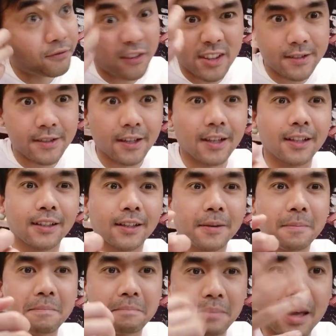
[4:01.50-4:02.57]

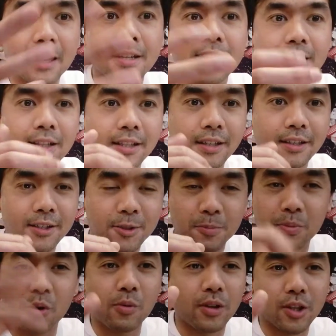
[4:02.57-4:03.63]
physically, mentally,
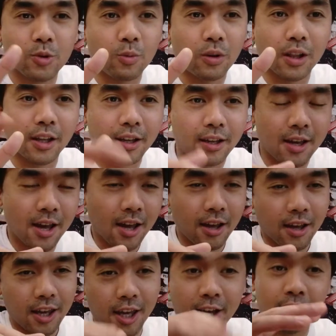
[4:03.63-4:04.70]
spiritually,
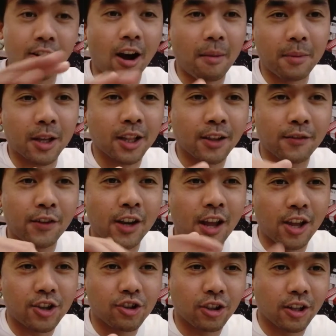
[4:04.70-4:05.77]
economically,
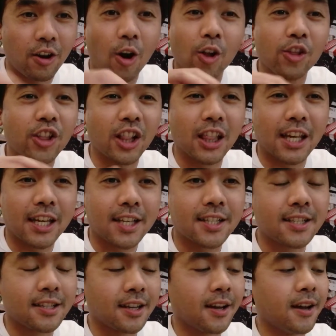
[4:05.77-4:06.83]
financially, all the
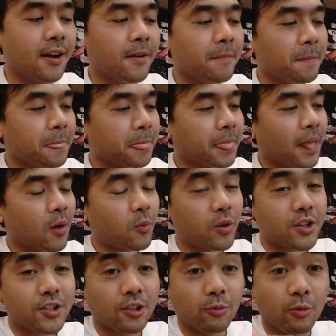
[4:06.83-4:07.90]
least.
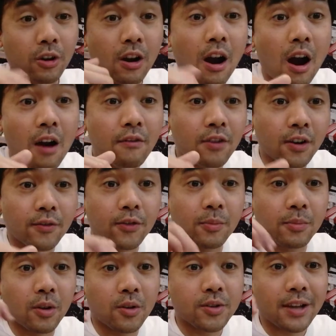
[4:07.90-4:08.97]
We're still recovering
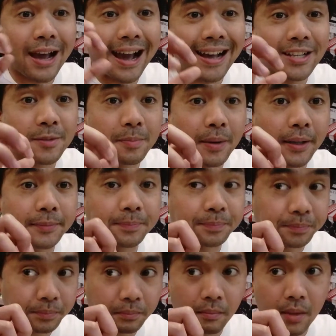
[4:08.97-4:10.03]
from those aspects,
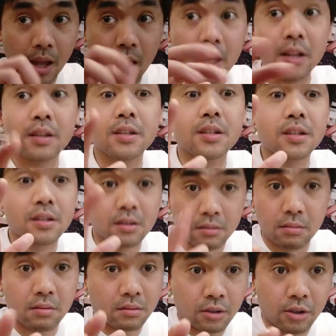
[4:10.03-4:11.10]
and
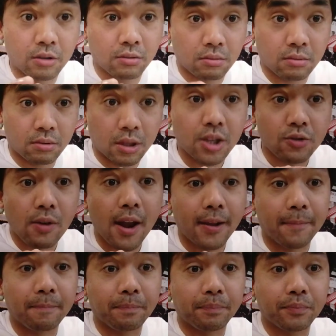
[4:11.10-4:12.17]
that's right.
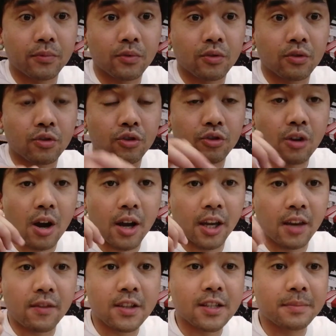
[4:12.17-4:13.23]

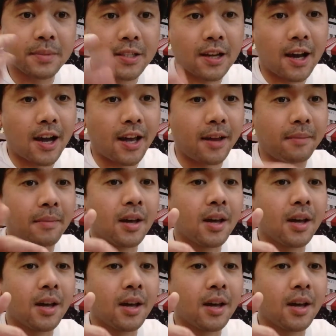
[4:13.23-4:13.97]
Give it some time.